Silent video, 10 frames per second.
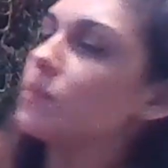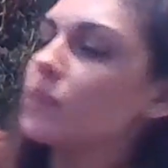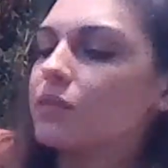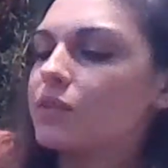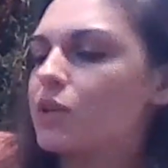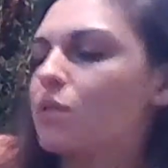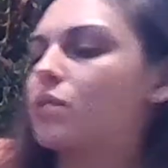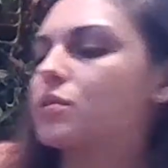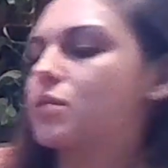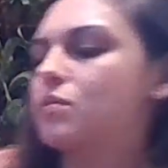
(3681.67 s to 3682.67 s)
then you
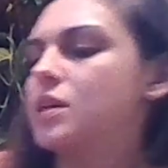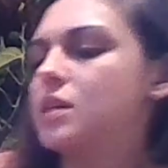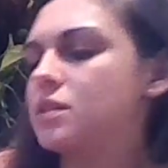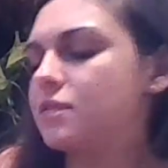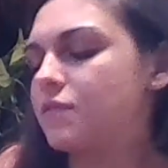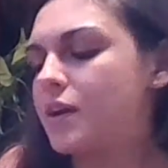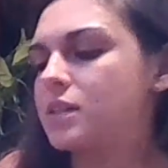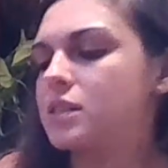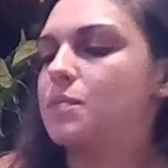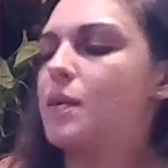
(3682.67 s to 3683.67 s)
also need to find a
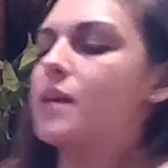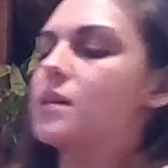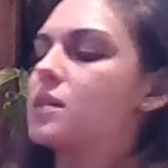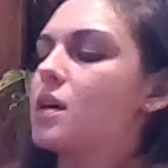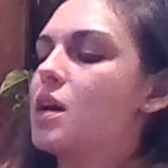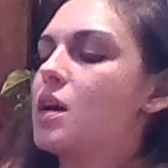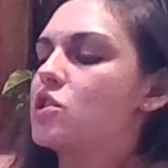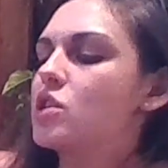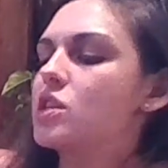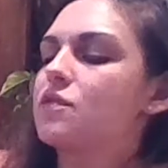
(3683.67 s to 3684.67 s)
space
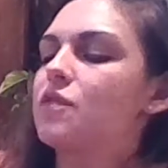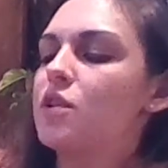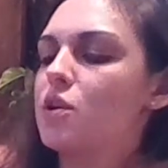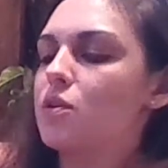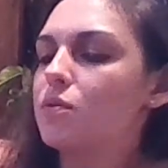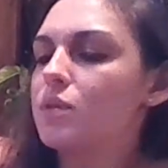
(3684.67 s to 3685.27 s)
just for you,